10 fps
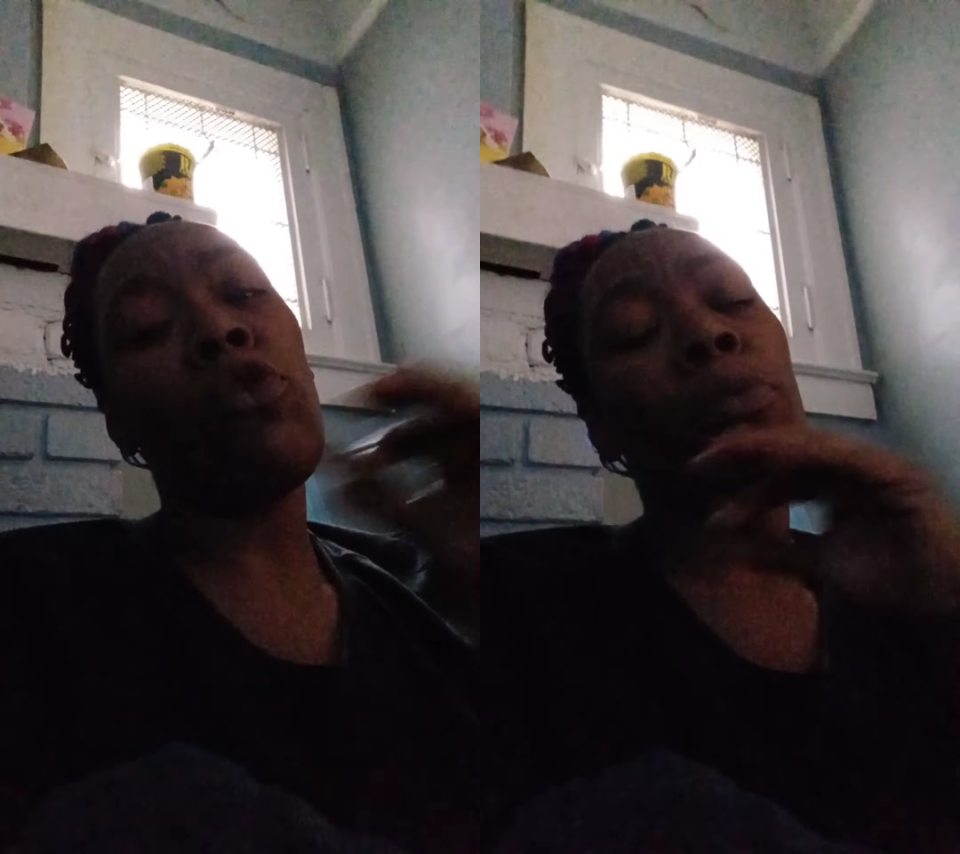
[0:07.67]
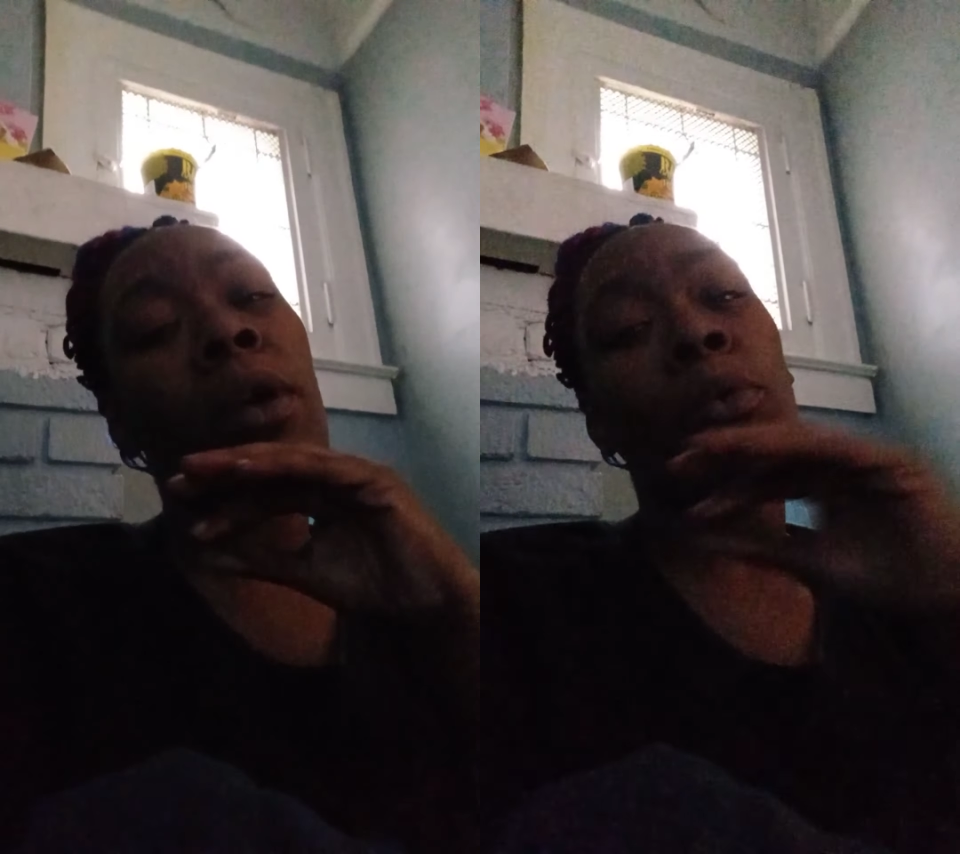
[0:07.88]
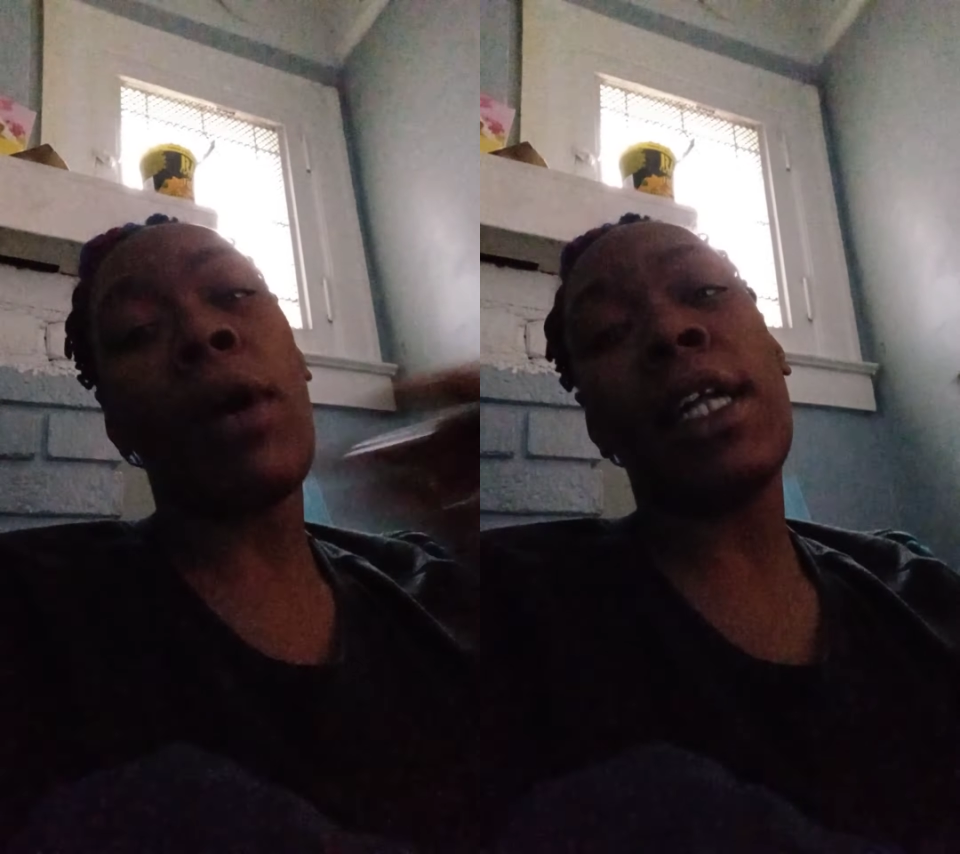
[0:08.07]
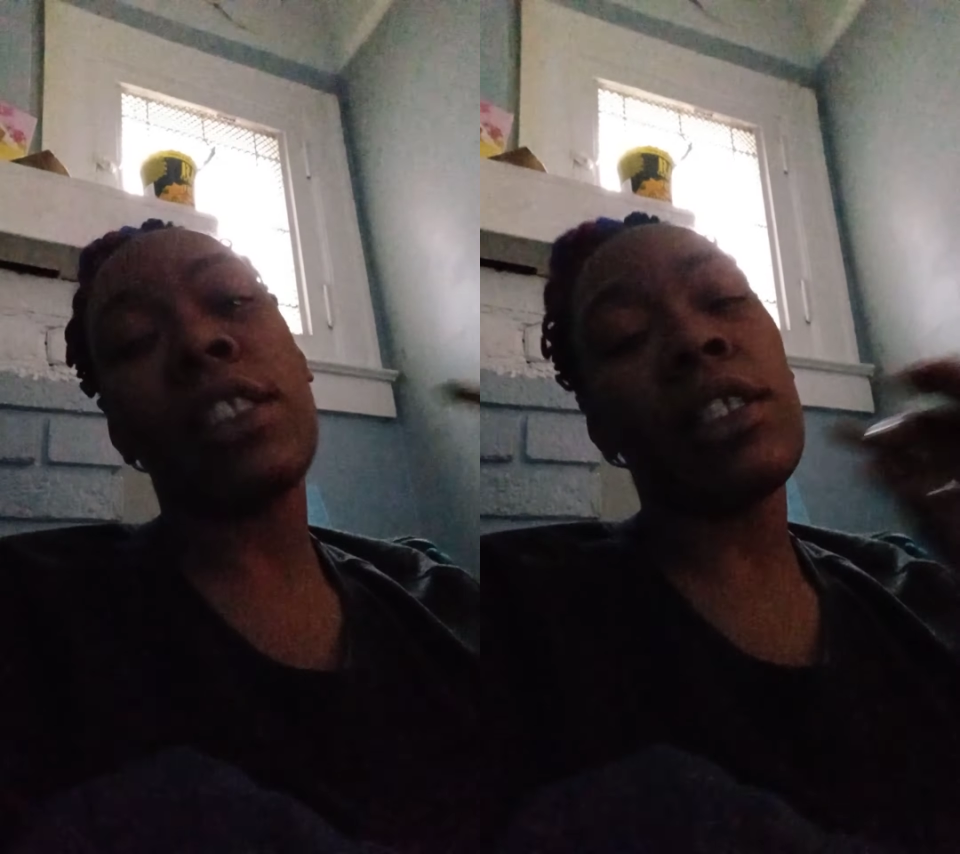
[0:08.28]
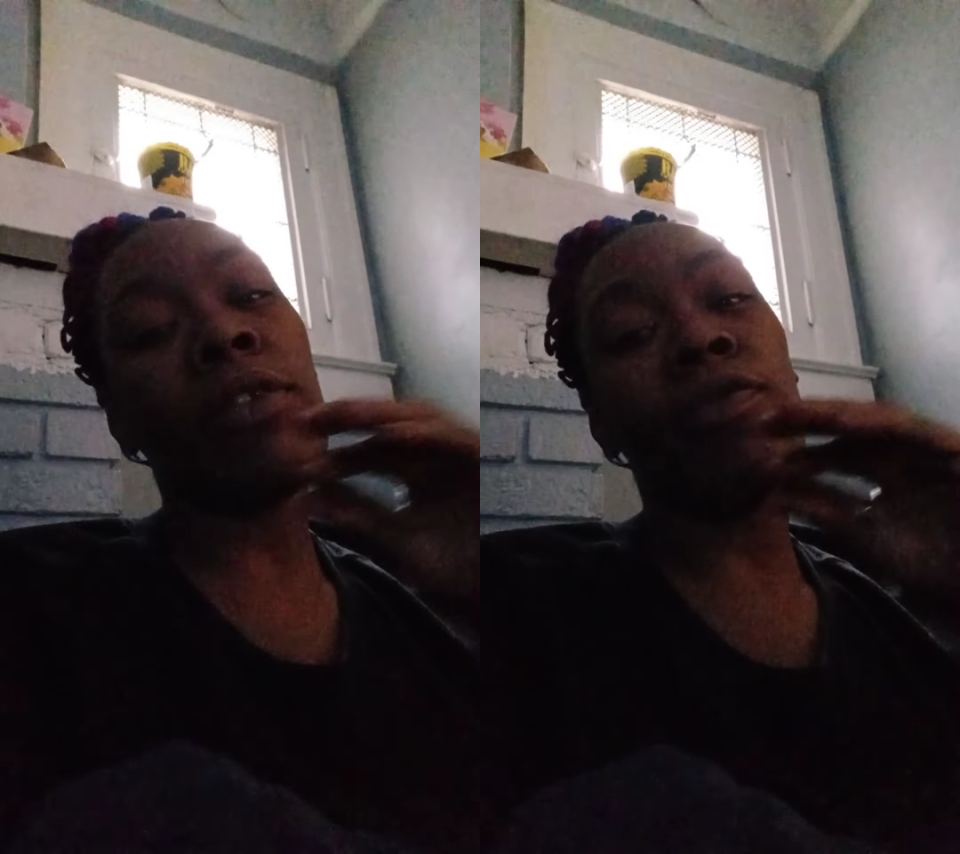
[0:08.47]
who been
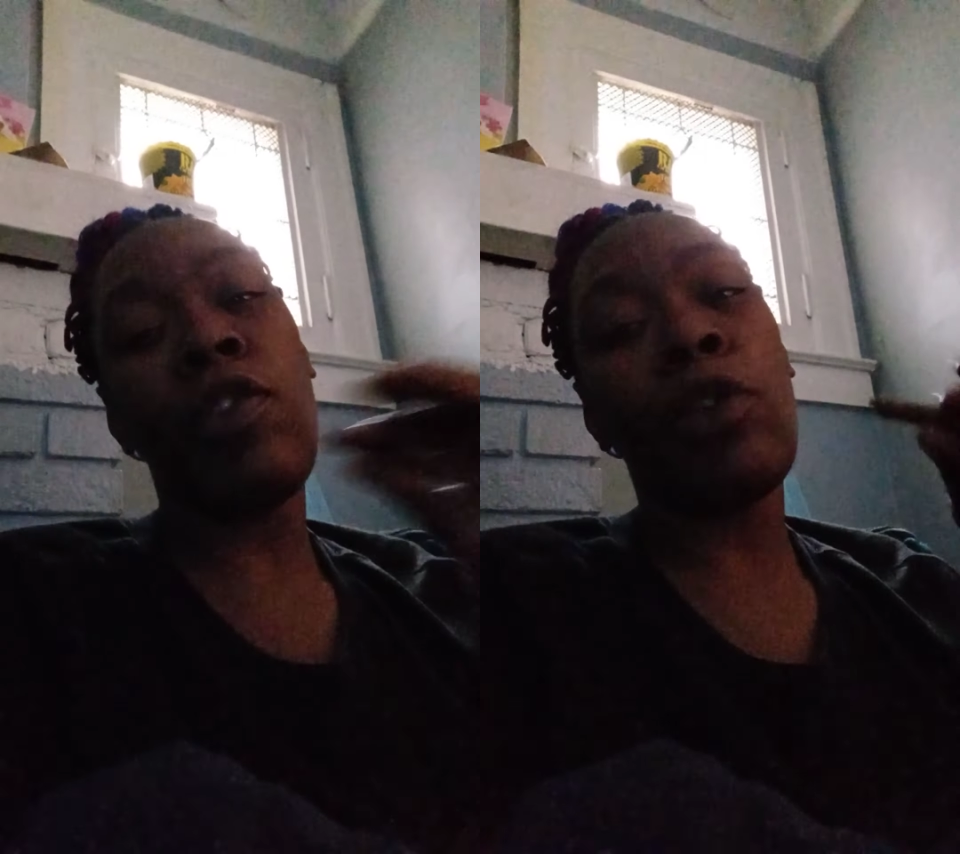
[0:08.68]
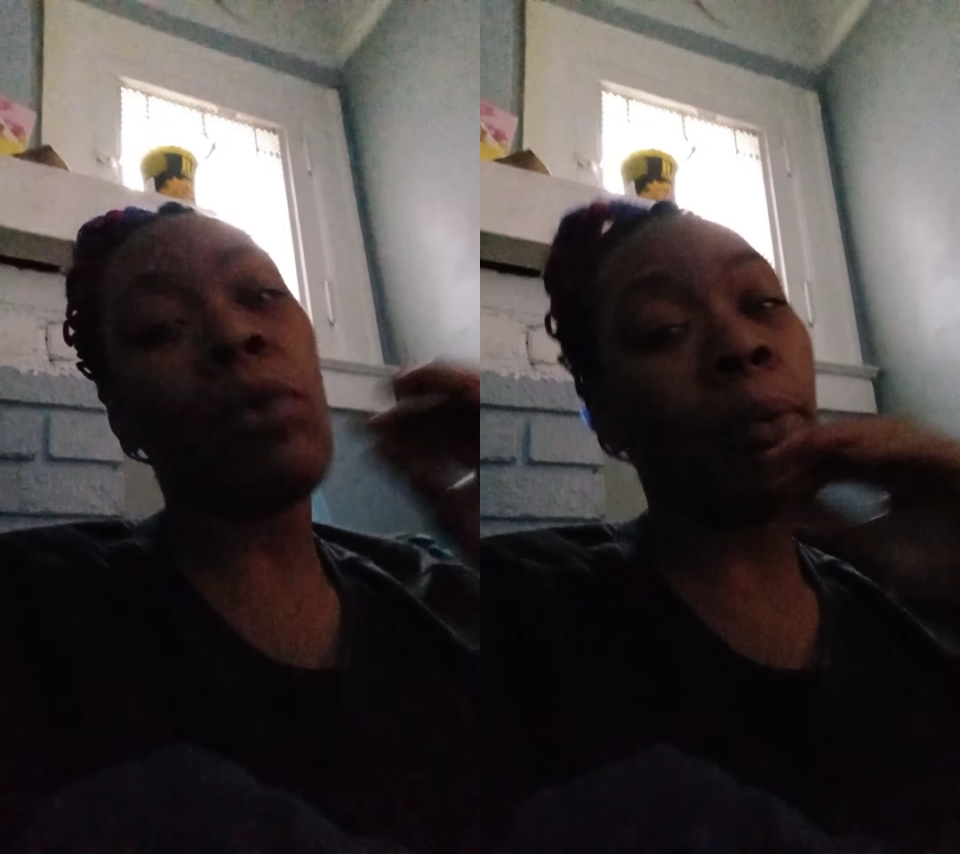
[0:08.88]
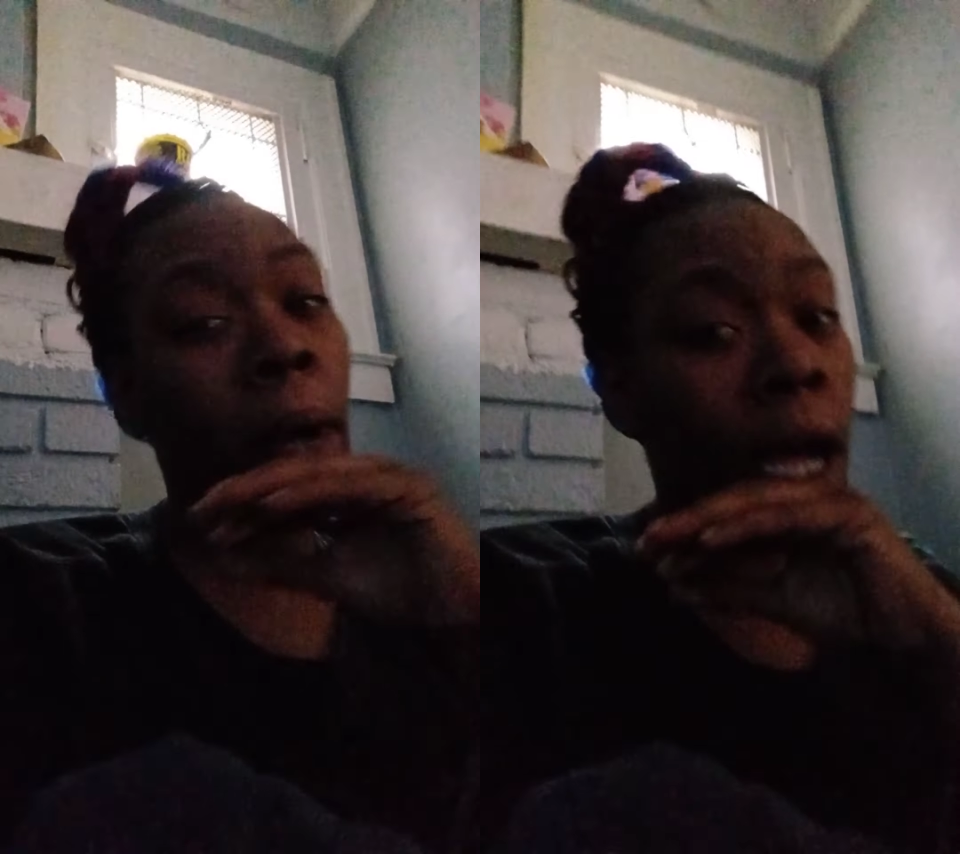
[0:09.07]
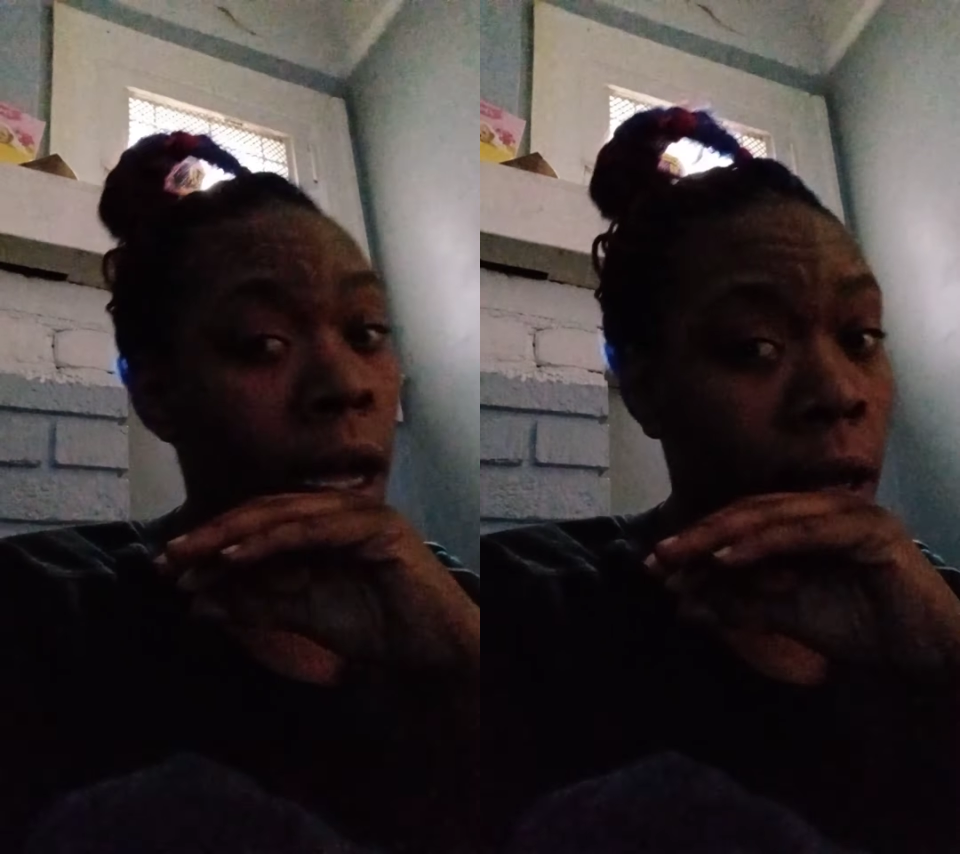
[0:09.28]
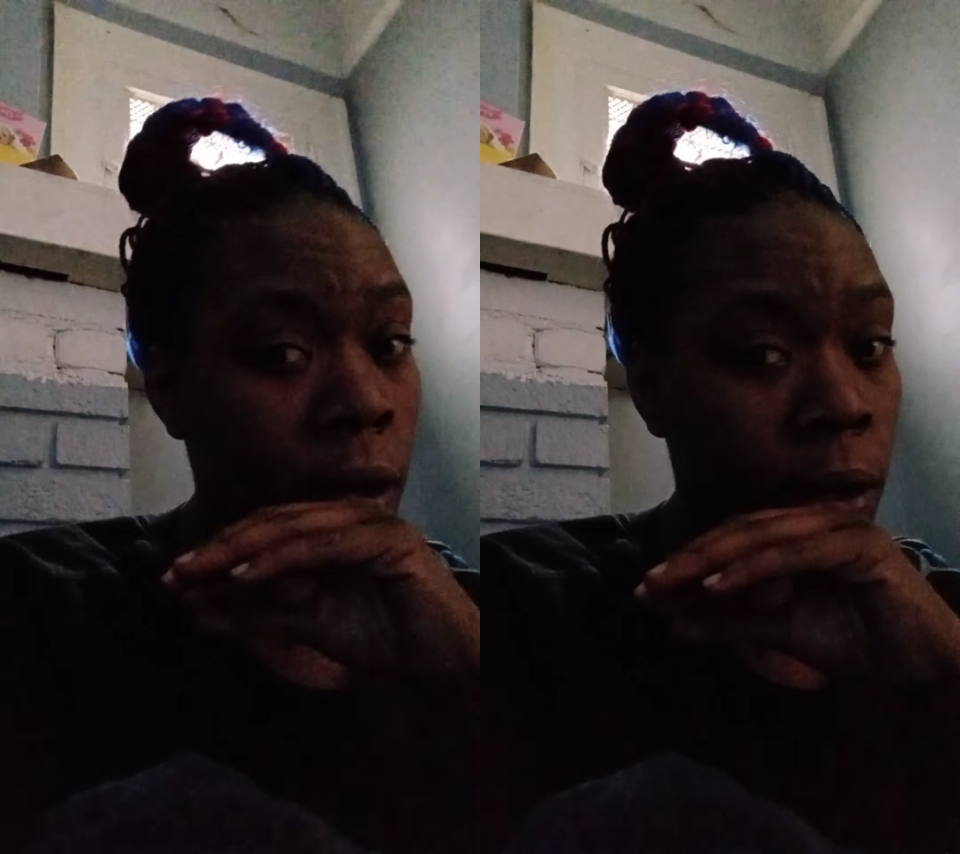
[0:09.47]
watching, viewing my